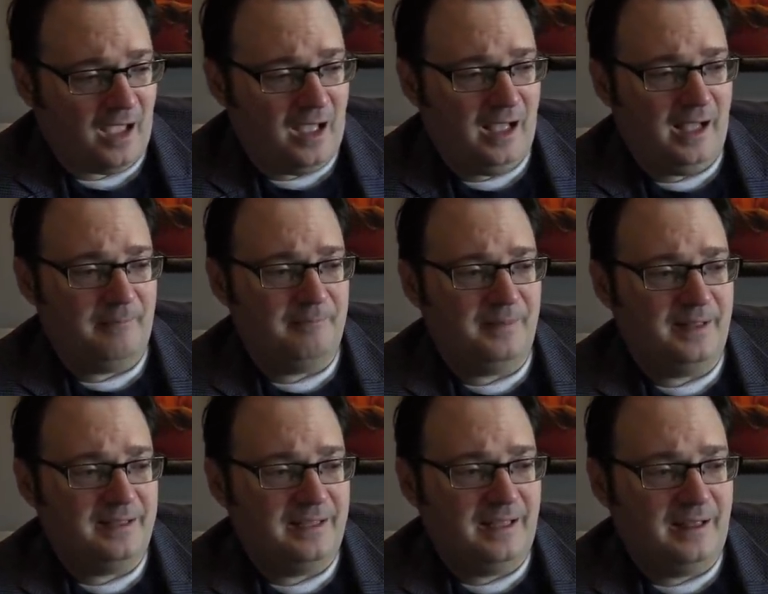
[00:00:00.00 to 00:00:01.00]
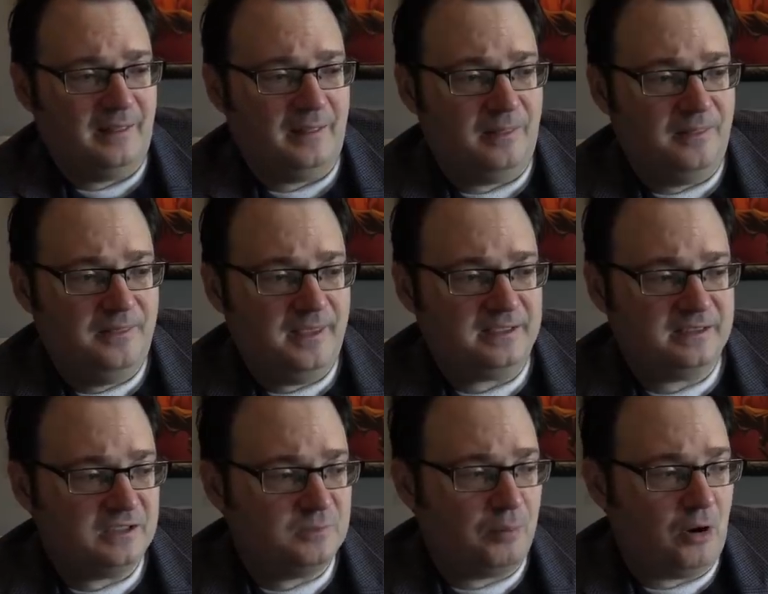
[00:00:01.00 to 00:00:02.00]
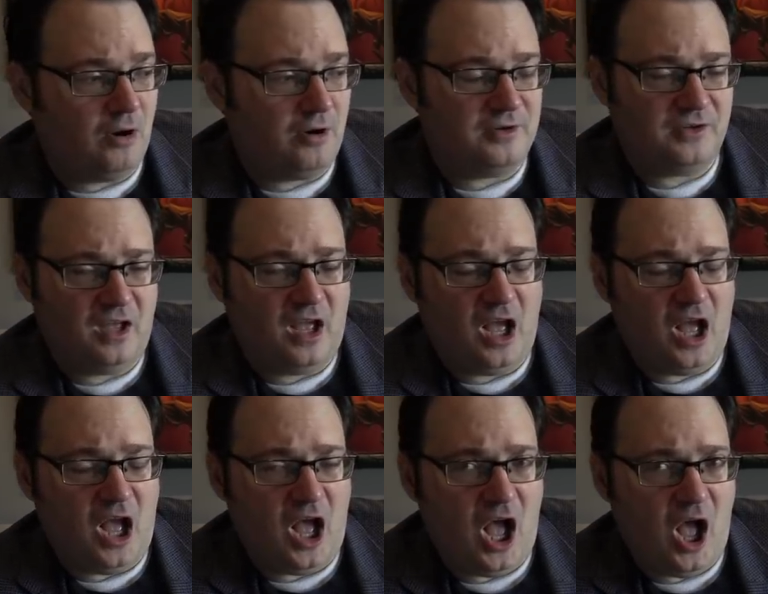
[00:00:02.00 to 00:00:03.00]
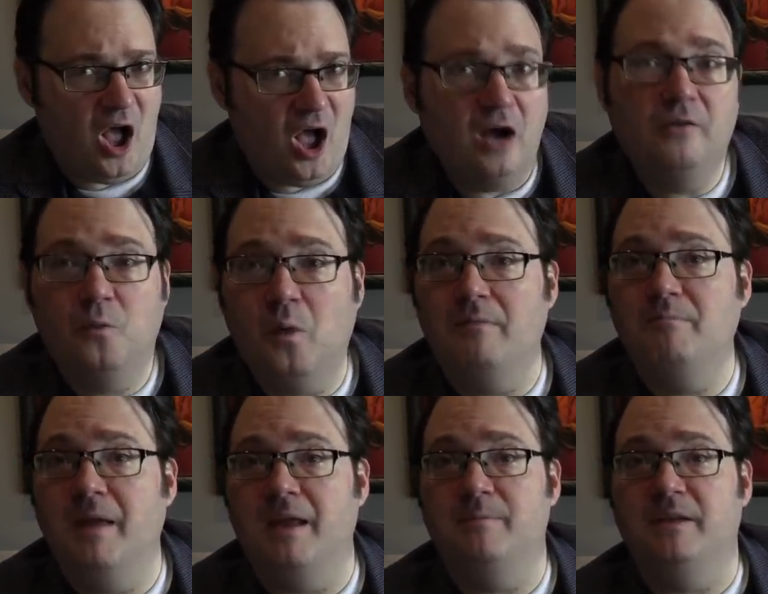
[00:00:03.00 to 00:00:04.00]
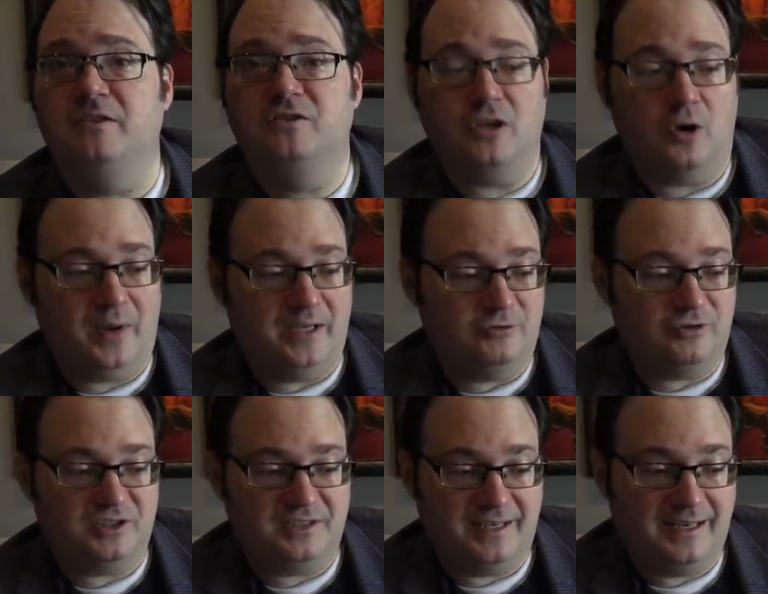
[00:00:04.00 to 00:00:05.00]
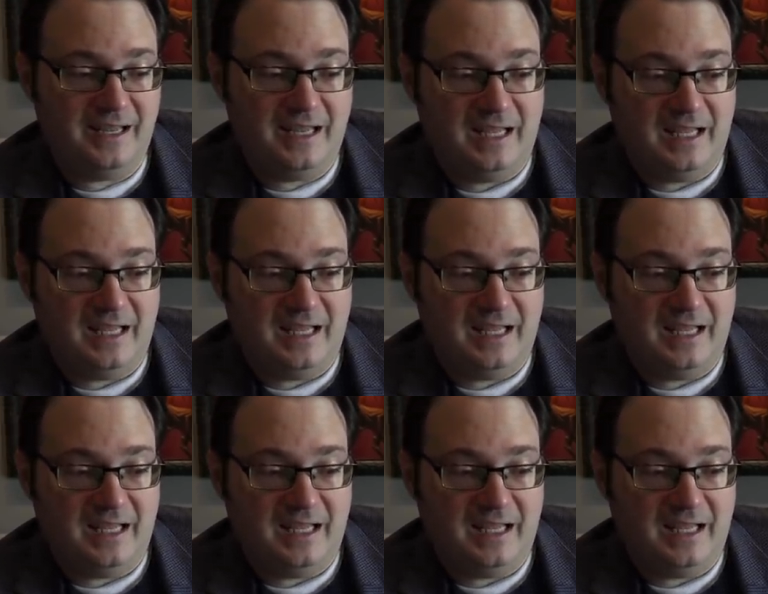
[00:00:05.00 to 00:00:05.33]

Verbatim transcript: Um, this is part of what made me so interested